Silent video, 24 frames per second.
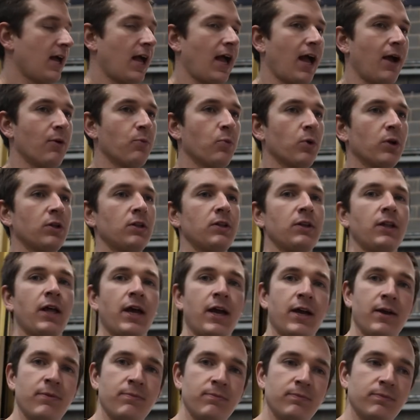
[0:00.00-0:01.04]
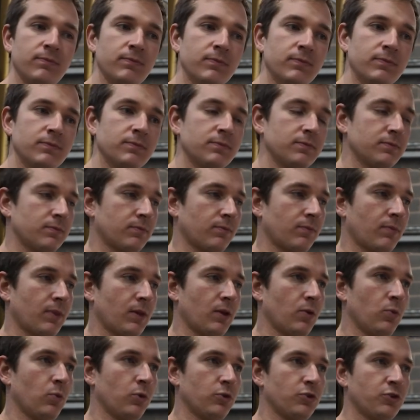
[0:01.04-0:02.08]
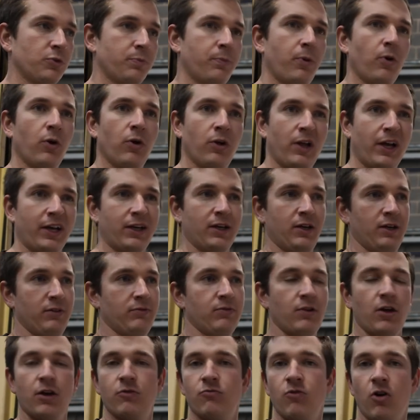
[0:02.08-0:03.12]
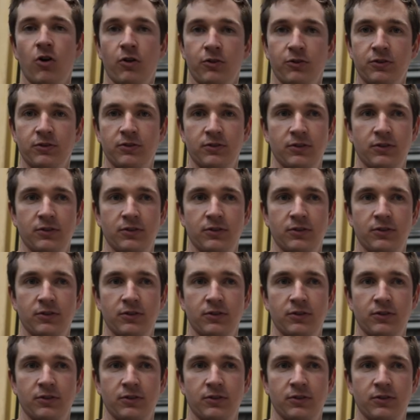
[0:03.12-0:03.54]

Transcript: and we'll just put like a rod